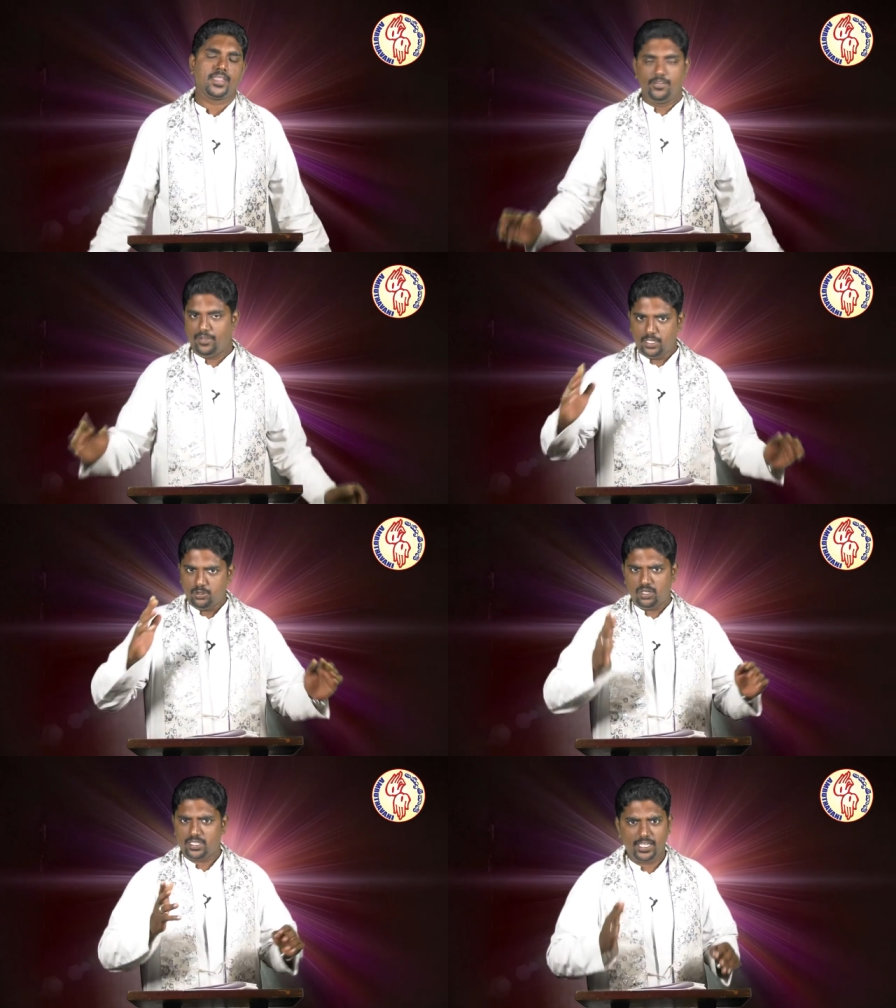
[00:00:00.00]
If I
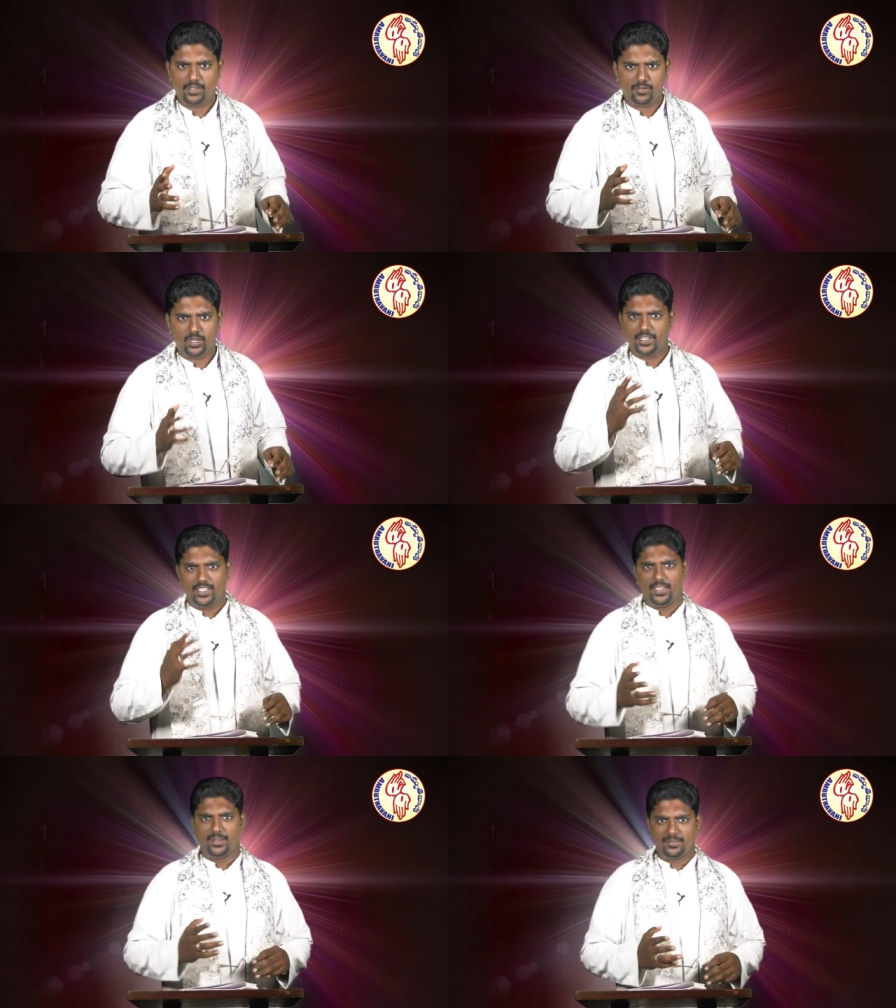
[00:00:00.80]
do not eat for a
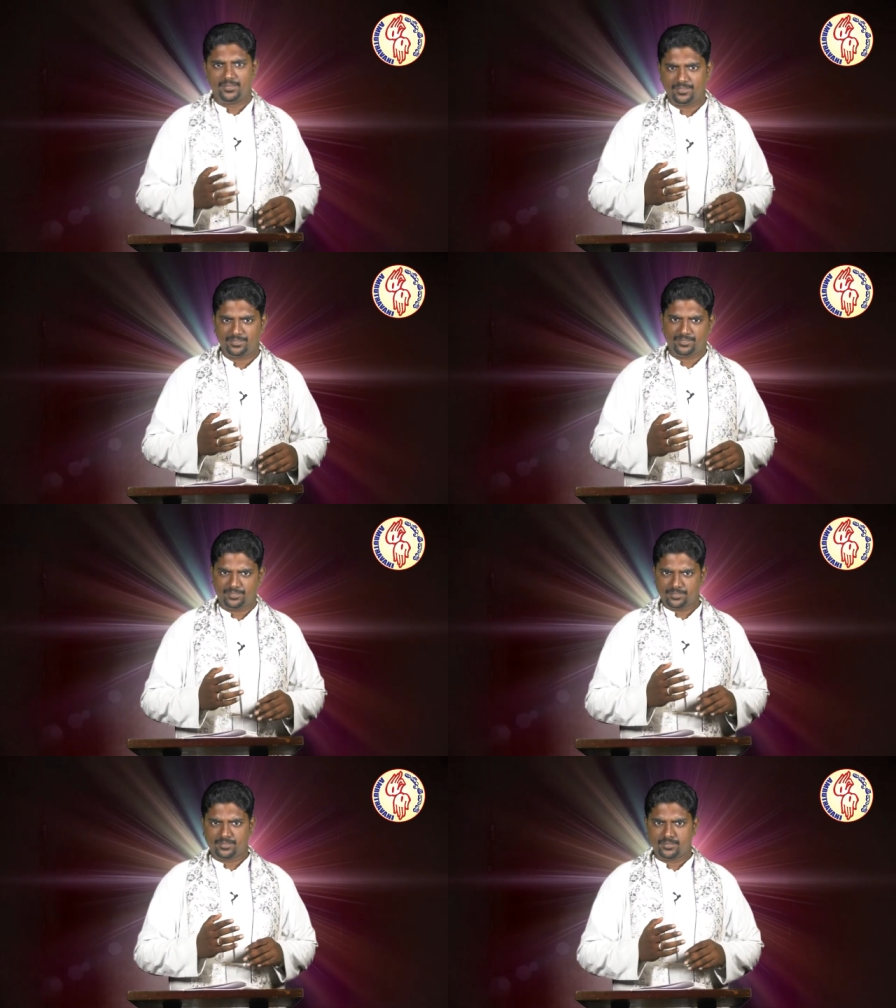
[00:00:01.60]
day,
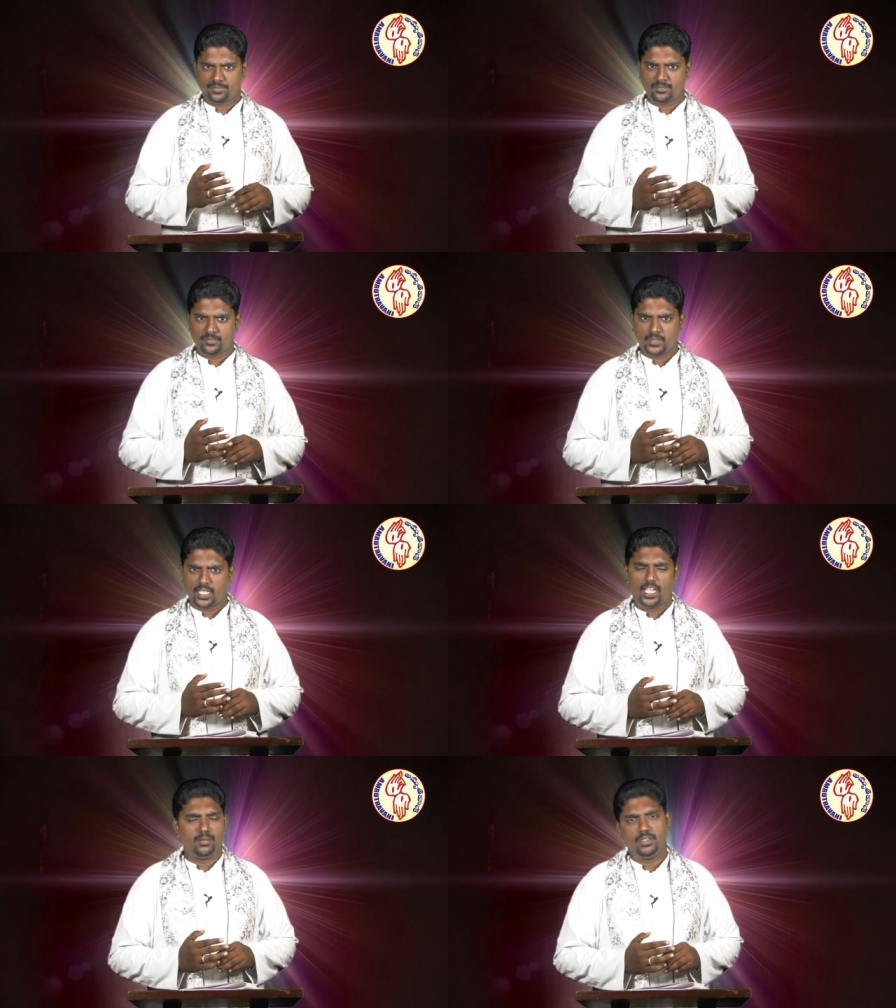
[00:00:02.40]

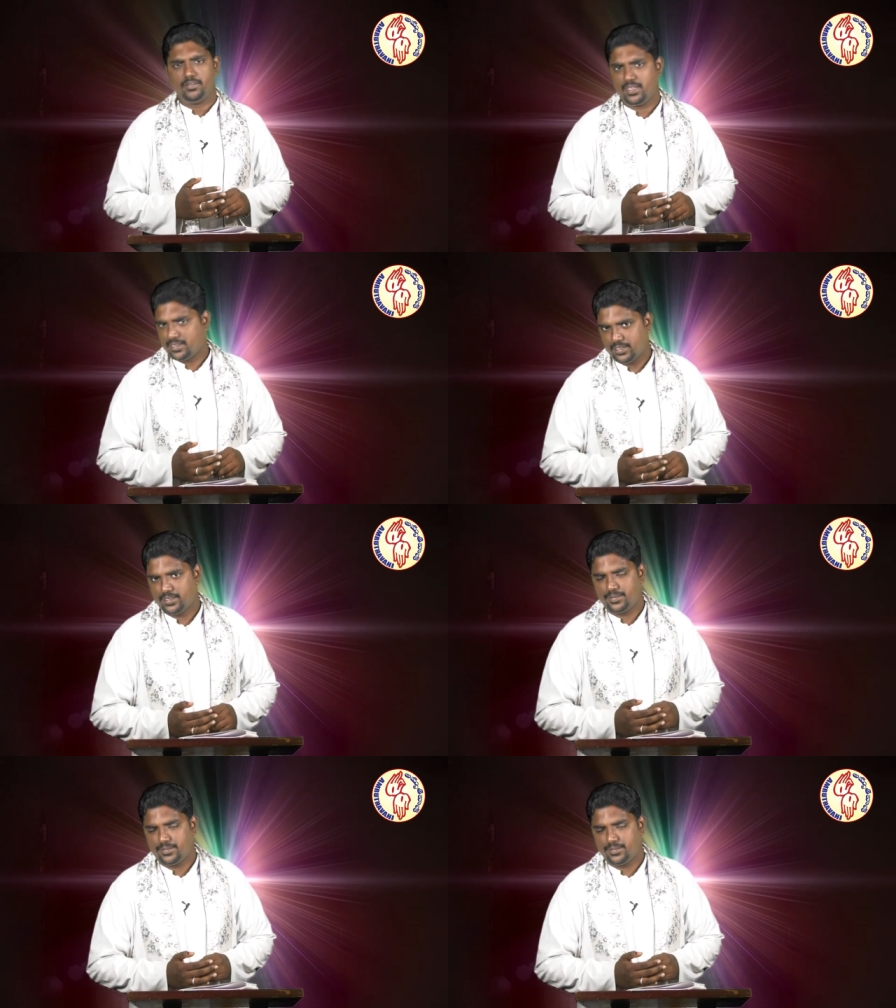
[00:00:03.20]
I will be weak.